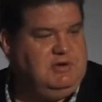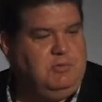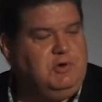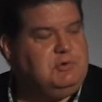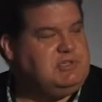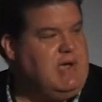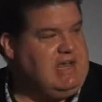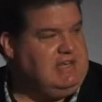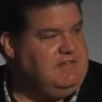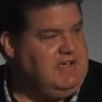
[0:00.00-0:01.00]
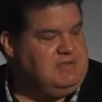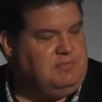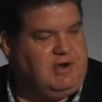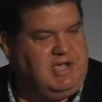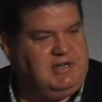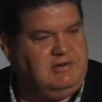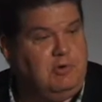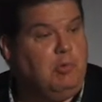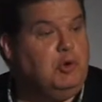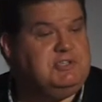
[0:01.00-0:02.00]
we also activate the brain
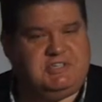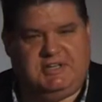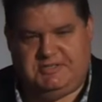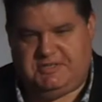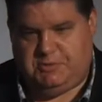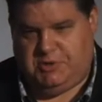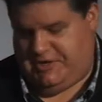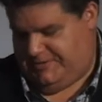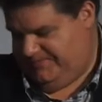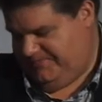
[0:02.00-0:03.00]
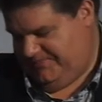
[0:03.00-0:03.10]
reward centres as well.